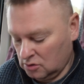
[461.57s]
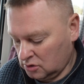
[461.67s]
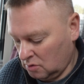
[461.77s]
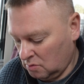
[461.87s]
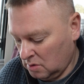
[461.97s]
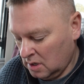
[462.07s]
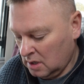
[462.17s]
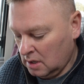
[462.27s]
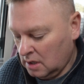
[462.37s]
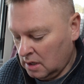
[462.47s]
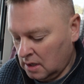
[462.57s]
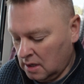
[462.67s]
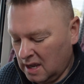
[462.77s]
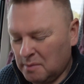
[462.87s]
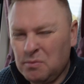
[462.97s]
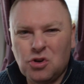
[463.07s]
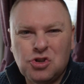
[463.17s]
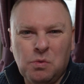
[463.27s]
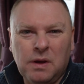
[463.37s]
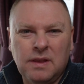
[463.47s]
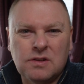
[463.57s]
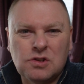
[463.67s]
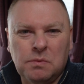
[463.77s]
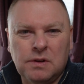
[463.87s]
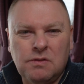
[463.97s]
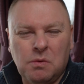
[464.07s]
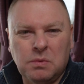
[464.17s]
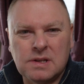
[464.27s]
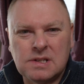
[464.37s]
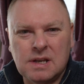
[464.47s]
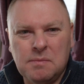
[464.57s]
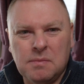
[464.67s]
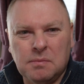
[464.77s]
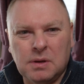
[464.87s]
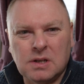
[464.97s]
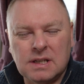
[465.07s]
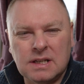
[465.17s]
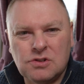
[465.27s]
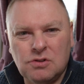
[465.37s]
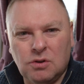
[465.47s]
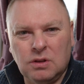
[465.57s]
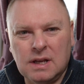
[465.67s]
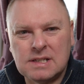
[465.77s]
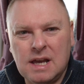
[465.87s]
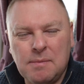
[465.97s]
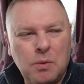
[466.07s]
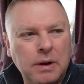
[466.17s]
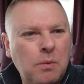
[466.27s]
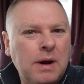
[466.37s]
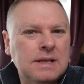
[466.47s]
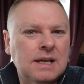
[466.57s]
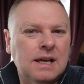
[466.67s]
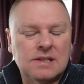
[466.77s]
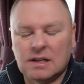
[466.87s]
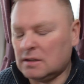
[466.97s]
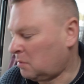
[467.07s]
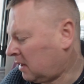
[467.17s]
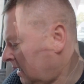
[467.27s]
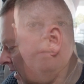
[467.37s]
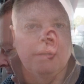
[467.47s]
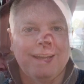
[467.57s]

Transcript: So I'm not sure whether there's something wrong with the sim, because I did struggle last time I went away to get a signal with that.